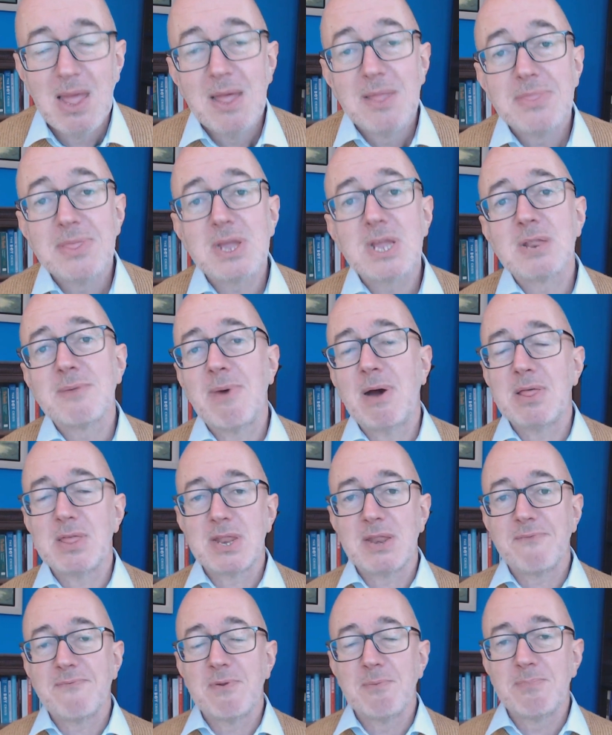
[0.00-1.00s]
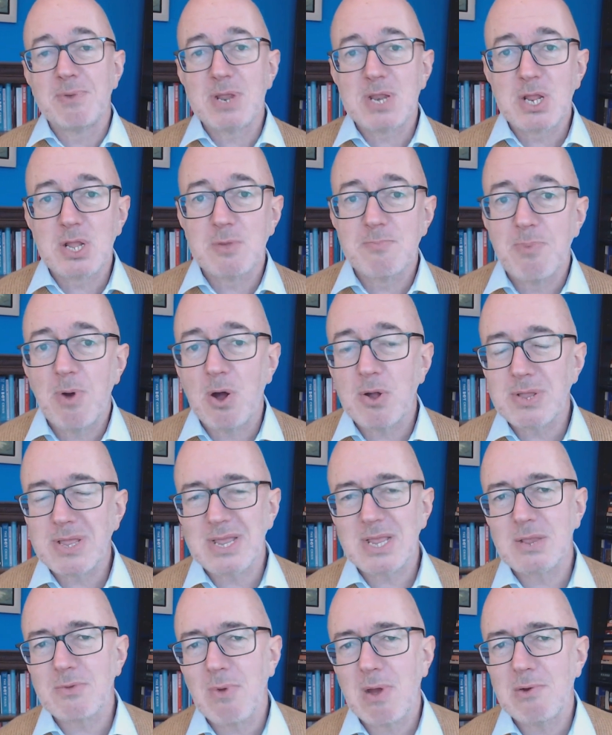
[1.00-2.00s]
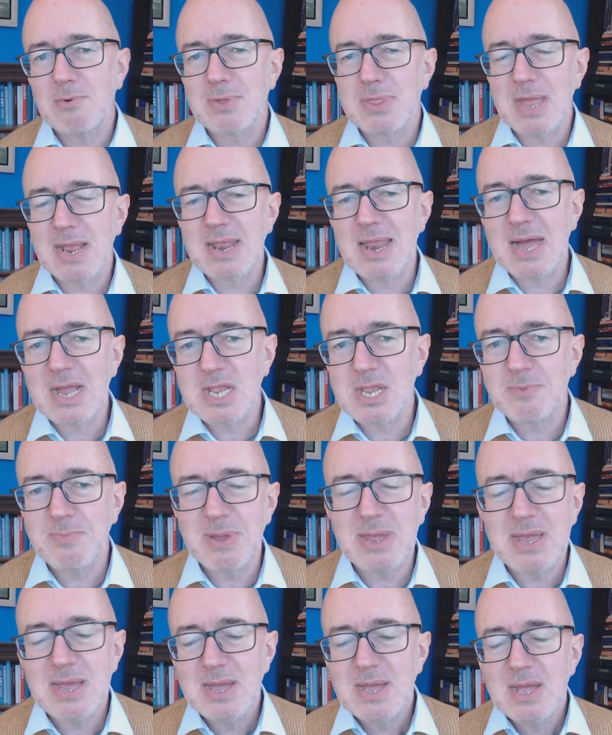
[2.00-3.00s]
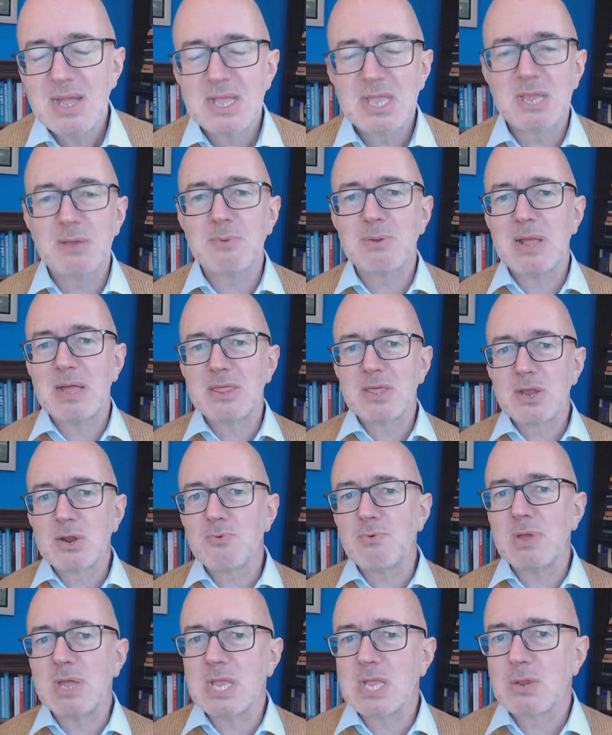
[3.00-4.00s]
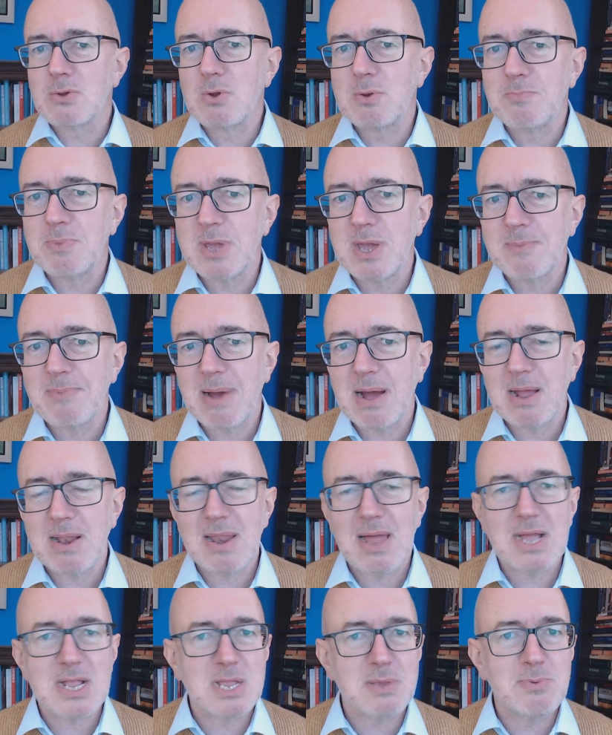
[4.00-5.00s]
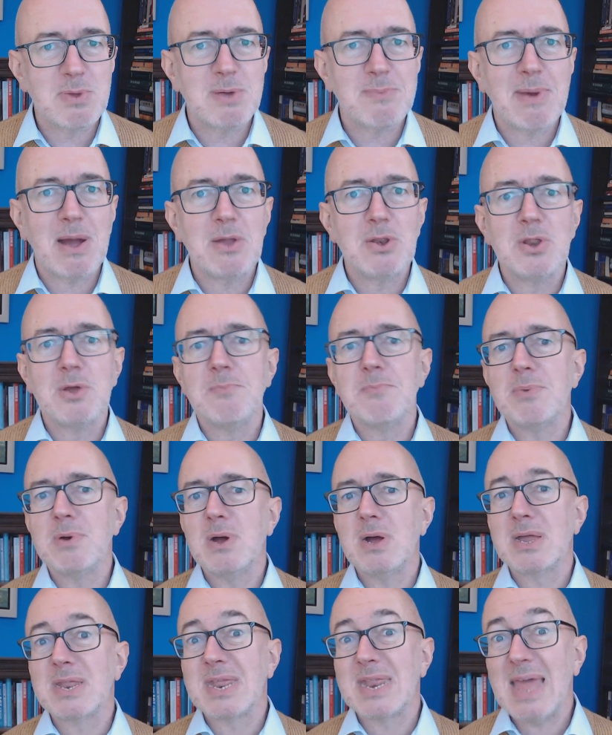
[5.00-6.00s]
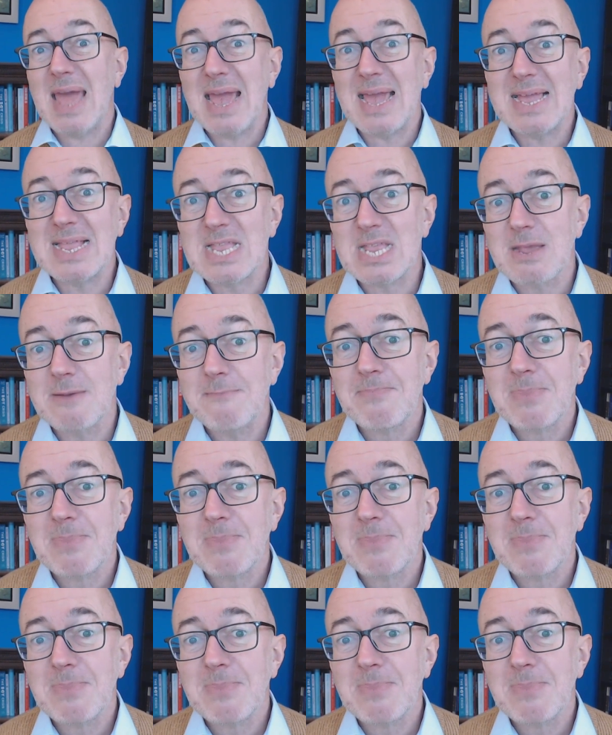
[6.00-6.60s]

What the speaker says: Thinking about the different political parties, where would they like to be? It seems like the Greens would be like to be about at an 8.